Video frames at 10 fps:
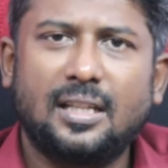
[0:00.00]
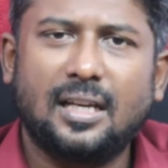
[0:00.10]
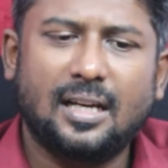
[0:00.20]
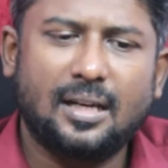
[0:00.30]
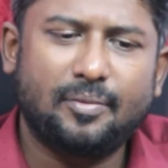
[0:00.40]

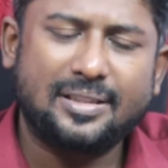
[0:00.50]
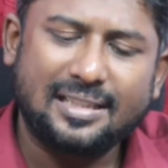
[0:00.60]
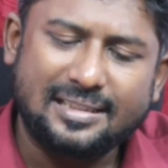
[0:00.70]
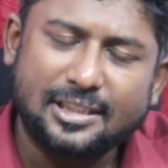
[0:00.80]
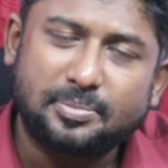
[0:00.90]

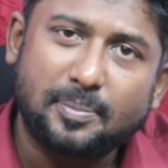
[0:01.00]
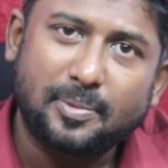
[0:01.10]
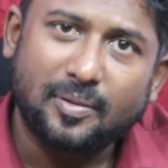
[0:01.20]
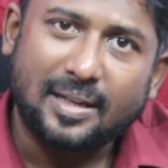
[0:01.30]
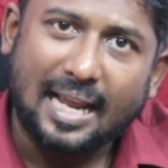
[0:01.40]
Whether these
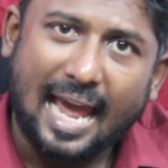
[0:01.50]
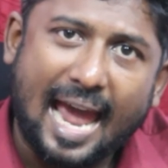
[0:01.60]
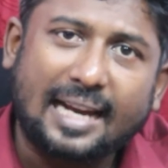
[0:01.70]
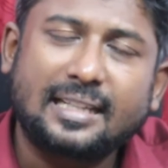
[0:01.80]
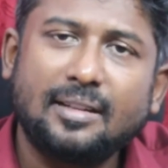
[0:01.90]
people were
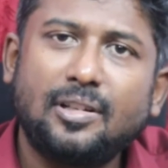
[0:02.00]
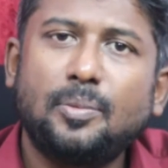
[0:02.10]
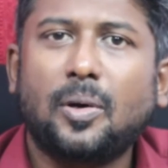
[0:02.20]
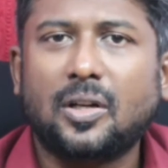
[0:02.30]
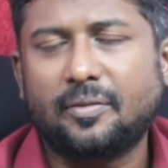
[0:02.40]
actively
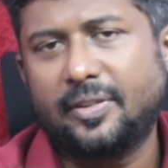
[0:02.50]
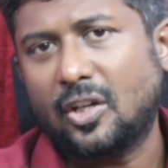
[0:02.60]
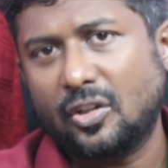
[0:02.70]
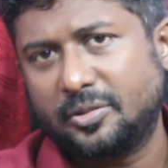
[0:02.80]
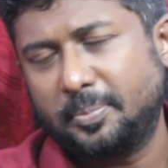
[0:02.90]
part of the
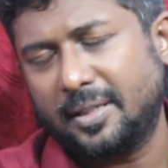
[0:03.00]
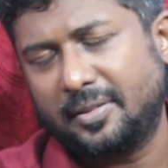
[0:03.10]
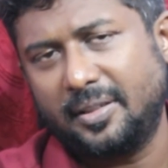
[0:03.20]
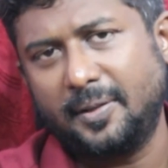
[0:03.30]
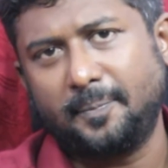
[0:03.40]

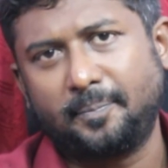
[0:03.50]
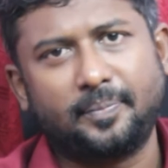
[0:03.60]
conspiracy